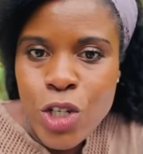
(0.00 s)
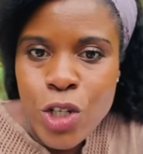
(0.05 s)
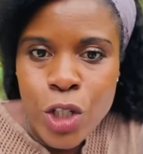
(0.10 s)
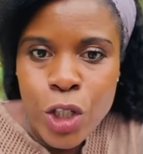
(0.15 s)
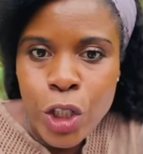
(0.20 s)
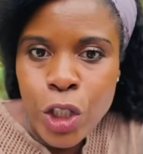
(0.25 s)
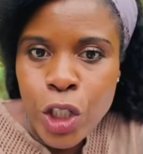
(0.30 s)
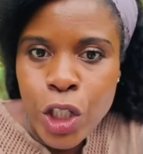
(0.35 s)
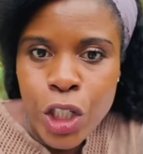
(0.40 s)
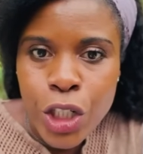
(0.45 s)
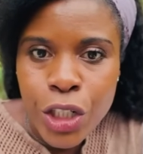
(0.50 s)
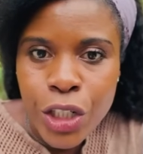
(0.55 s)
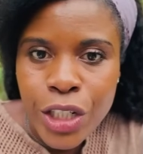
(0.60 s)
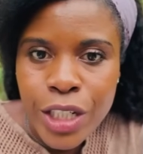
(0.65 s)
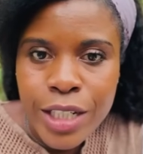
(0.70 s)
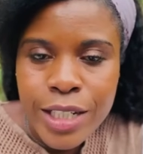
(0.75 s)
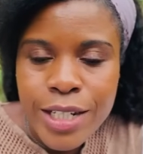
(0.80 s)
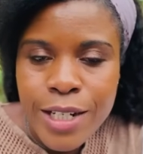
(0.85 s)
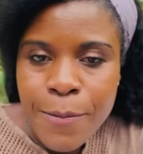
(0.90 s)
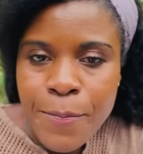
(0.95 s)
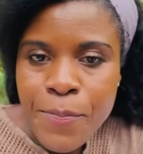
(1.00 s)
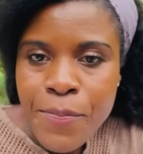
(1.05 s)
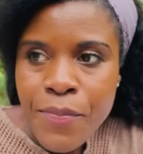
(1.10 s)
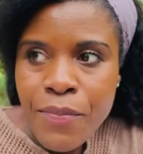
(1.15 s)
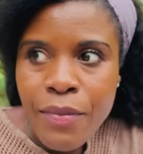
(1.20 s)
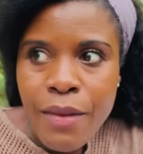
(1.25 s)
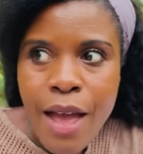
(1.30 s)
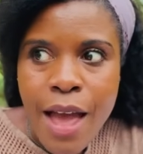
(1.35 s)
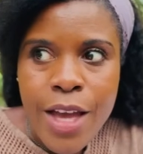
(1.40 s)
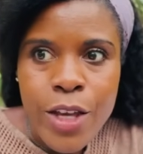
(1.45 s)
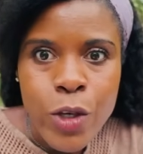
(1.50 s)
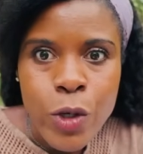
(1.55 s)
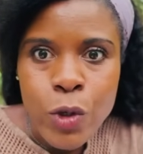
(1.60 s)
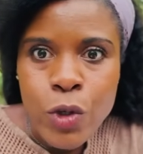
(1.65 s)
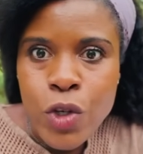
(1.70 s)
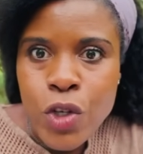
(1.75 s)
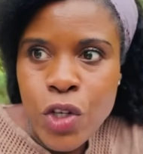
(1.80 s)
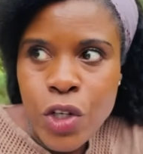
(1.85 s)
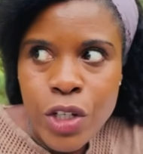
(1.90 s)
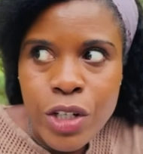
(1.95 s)
you look good, you
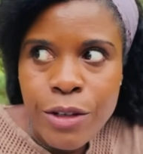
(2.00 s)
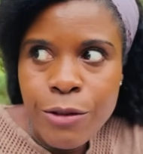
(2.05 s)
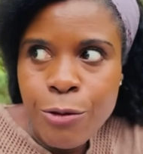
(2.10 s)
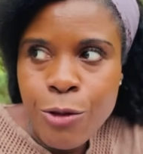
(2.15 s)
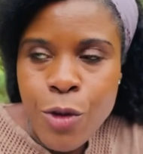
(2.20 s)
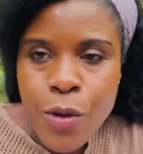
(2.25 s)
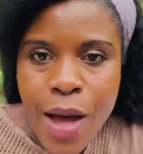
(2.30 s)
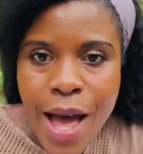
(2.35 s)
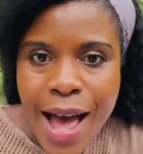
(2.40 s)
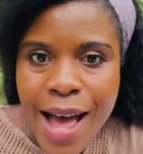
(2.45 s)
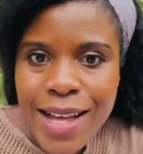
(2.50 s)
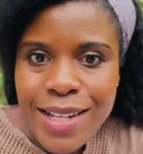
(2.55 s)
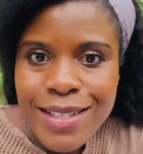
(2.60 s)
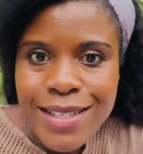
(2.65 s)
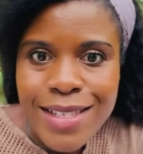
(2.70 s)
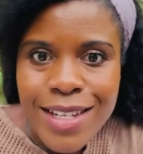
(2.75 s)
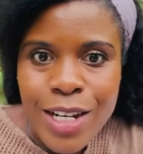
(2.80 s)
shook a few hands,